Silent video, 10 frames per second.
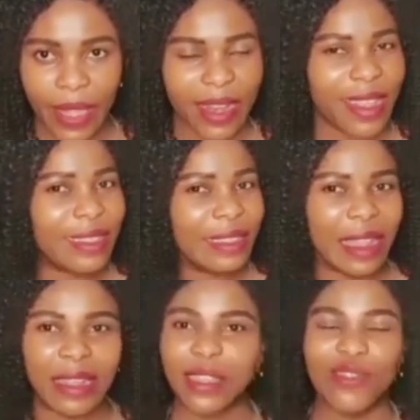And I
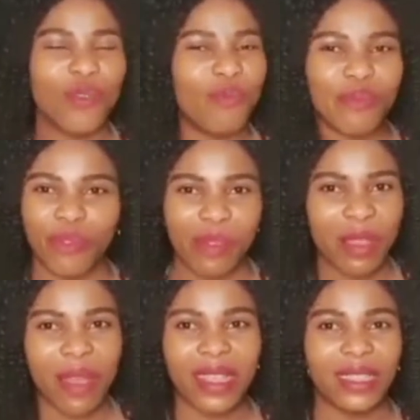said no
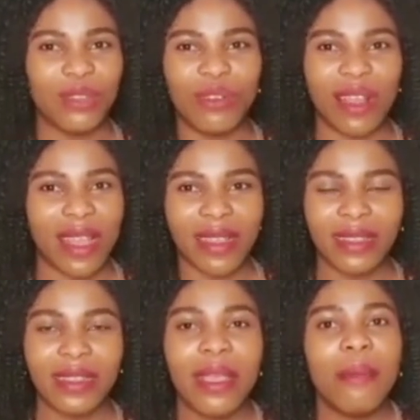problem, as long
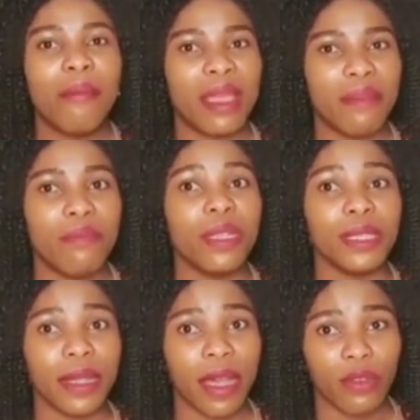as my baby
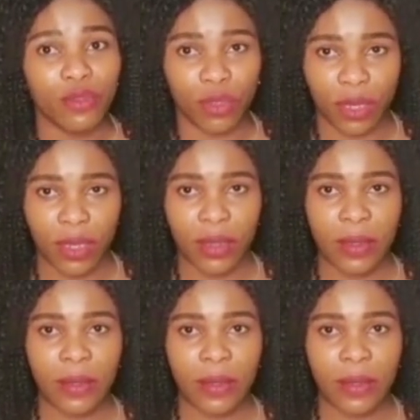is out.